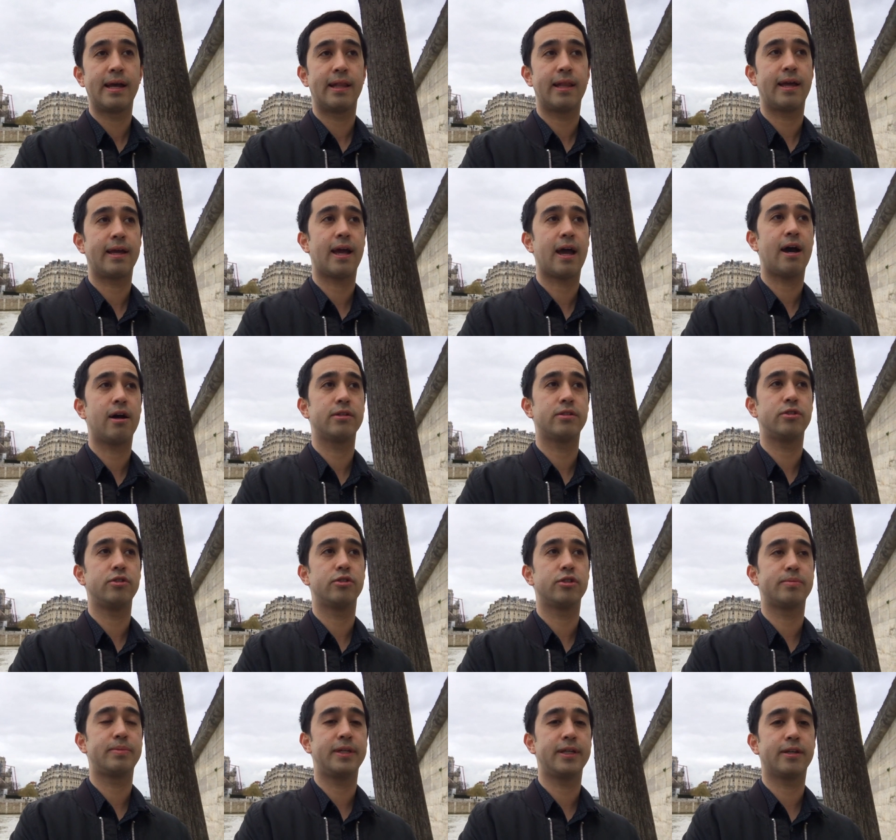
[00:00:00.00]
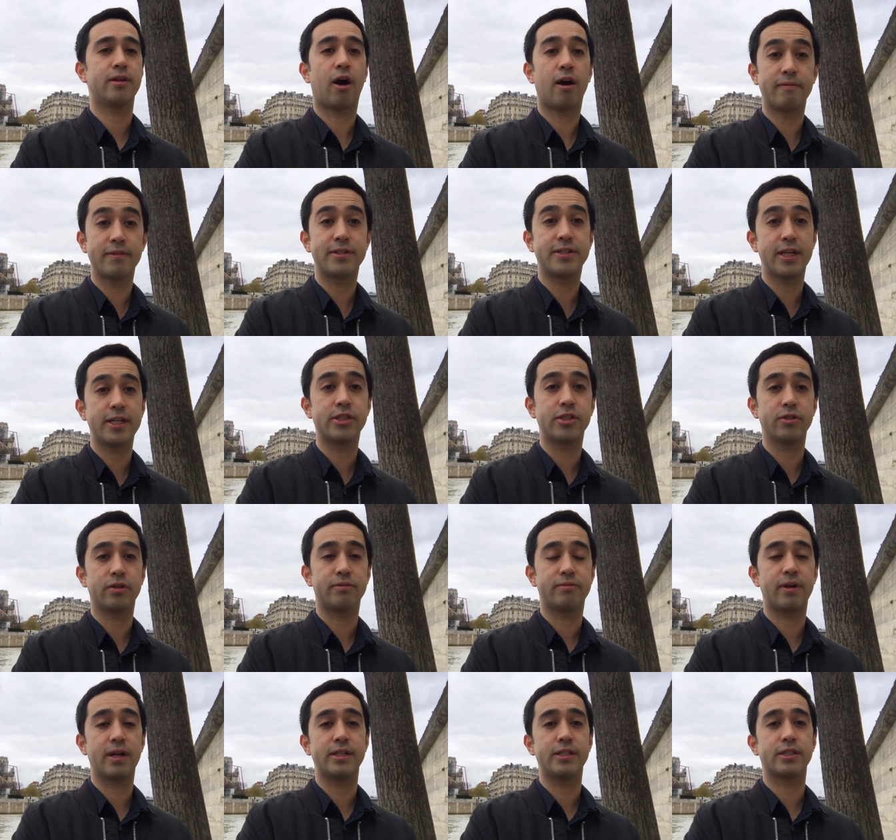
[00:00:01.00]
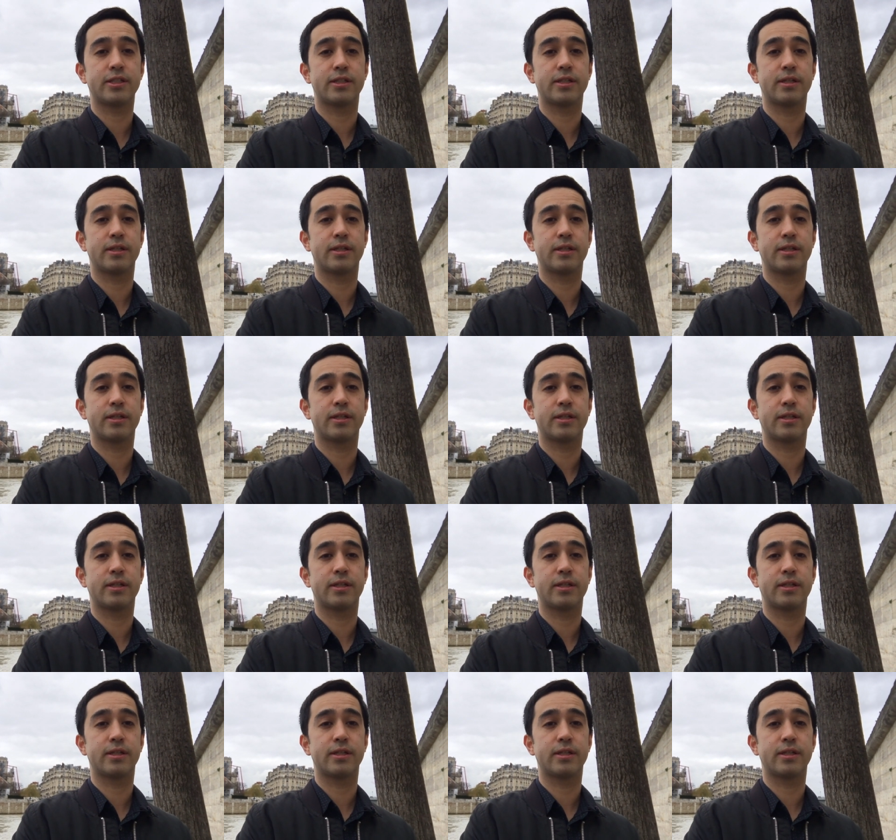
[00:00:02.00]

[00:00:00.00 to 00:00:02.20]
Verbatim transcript: like how to speak conversational French.